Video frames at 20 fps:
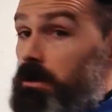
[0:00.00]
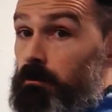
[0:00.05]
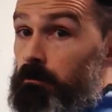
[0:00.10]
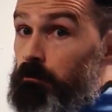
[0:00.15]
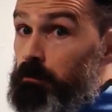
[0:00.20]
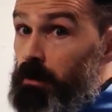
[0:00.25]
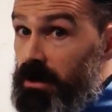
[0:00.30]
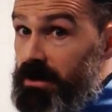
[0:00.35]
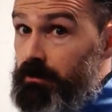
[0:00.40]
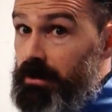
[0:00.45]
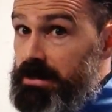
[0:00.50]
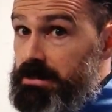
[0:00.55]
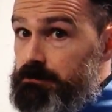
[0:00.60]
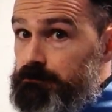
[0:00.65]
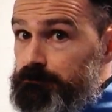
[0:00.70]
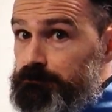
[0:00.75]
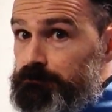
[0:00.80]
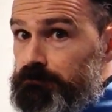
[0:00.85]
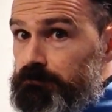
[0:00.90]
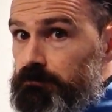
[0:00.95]
your body weight,
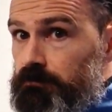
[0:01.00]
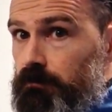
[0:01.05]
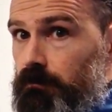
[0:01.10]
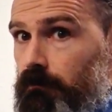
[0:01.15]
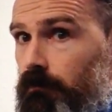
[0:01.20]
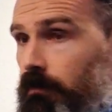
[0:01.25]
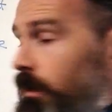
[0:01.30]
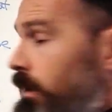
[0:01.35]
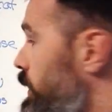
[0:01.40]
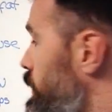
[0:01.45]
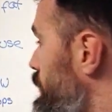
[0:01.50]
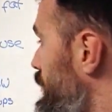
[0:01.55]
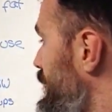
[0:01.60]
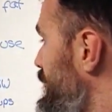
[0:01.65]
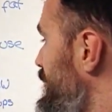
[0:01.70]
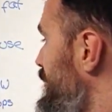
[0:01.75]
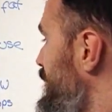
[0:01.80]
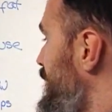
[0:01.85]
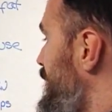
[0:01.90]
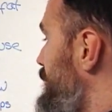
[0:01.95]

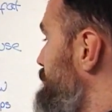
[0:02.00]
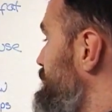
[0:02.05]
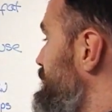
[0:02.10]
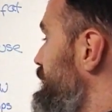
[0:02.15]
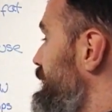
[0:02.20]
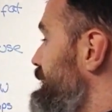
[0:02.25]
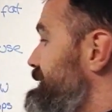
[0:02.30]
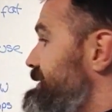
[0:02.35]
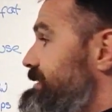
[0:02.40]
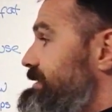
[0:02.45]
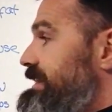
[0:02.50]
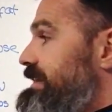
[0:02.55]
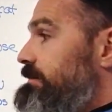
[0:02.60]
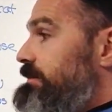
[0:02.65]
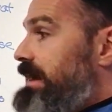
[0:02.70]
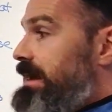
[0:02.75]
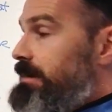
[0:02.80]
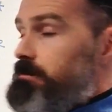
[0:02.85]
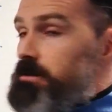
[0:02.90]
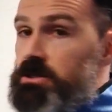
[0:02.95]
okay? And we'd like to see
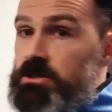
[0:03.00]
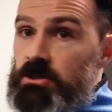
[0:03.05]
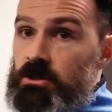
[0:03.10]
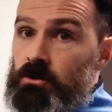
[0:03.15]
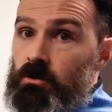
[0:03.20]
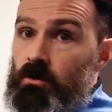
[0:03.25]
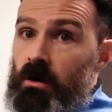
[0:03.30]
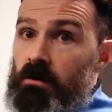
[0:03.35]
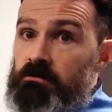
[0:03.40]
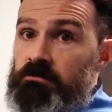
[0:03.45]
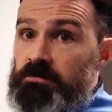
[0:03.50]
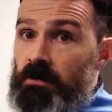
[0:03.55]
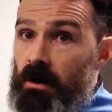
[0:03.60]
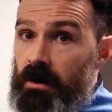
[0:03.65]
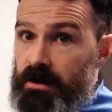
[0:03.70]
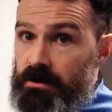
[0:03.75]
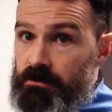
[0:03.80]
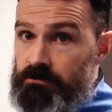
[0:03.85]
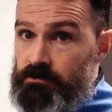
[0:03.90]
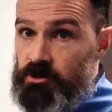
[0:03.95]
you be able to do
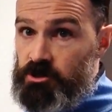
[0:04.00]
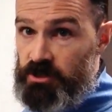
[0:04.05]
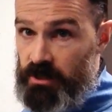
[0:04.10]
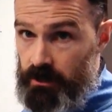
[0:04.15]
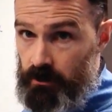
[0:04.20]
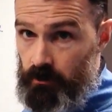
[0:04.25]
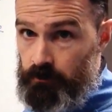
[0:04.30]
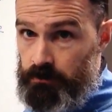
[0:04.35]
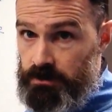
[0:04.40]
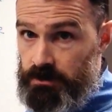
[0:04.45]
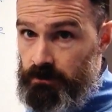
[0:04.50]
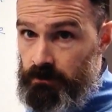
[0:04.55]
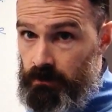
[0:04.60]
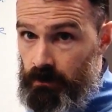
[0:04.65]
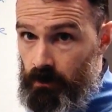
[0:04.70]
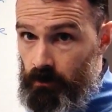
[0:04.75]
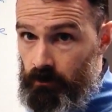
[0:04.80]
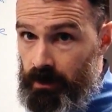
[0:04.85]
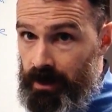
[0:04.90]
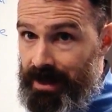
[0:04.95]
5 chin-ups,
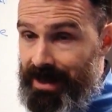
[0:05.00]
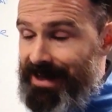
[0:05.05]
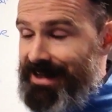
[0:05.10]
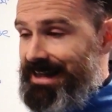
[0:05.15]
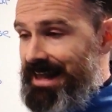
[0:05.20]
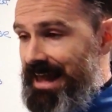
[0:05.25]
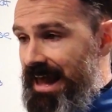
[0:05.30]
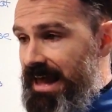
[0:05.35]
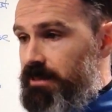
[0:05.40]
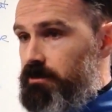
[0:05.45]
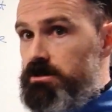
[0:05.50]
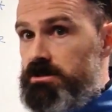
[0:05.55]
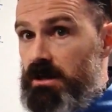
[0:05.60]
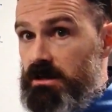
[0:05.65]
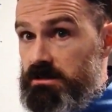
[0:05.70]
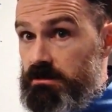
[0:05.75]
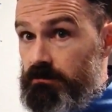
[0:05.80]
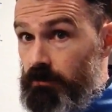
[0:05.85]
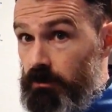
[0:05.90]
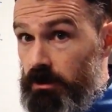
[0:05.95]
okay? And again, there's
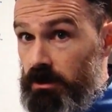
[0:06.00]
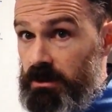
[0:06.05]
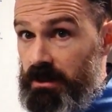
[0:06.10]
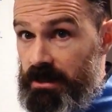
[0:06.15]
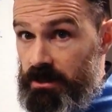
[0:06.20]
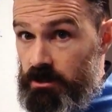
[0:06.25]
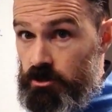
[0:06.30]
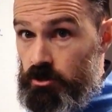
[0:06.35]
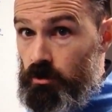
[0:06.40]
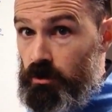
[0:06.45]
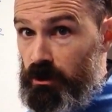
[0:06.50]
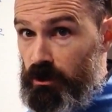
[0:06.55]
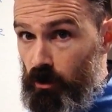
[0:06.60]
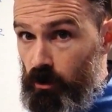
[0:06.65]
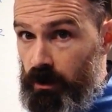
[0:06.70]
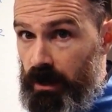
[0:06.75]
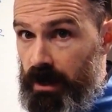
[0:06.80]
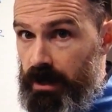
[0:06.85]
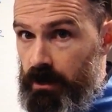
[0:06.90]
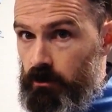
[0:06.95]
lots of other things you can
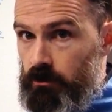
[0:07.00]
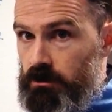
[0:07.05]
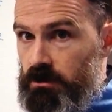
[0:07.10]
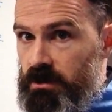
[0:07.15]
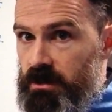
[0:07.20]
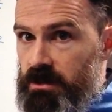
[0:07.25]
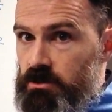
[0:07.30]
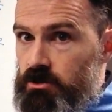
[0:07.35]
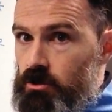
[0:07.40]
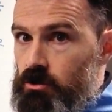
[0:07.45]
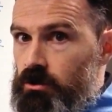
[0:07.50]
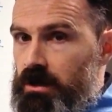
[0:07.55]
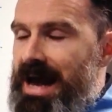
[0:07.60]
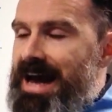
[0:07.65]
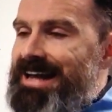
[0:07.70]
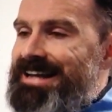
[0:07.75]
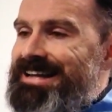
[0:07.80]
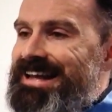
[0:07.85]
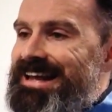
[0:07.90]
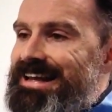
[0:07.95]
look at and other things you could
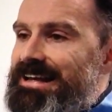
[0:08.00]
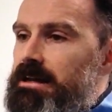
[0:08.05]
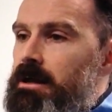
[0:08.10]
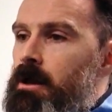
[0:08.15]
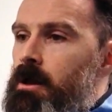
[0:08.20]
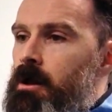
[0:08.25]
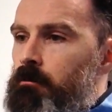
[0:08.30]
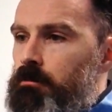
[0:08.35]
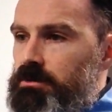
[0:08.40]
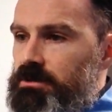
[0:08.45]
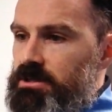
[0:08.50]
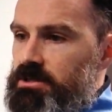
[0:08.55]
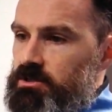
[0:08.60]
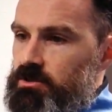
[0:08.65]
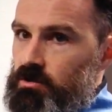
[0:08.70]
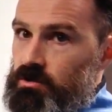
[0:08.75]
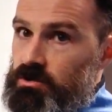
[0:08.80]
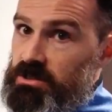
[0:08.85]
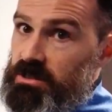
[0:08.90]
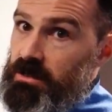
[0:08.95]
add in, but this
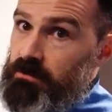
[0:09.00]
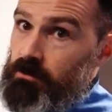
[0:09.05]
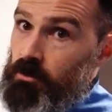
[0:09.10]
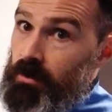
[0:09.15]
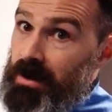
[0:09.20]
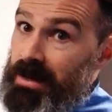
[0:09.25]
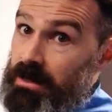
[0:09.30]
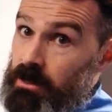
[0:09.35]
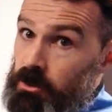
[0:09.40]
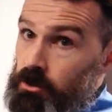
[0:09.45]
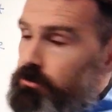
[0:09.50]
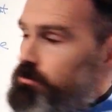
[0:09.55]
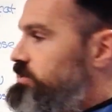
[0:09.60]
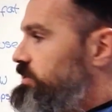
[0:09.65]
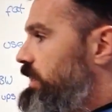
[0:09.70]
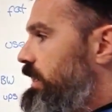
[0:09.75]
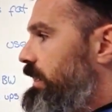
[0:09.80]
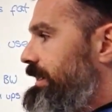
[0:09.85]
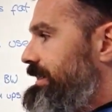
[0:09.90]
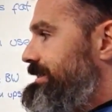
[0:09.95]
is just to give you a
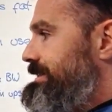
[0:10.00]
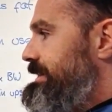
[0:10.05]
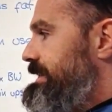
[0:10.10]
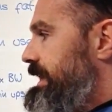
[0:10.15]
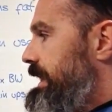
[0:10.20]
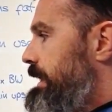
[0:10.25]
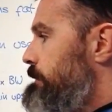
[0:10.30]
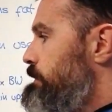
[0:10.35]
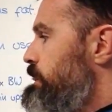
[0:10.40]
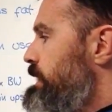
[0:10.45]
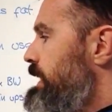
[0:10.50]
loose idea.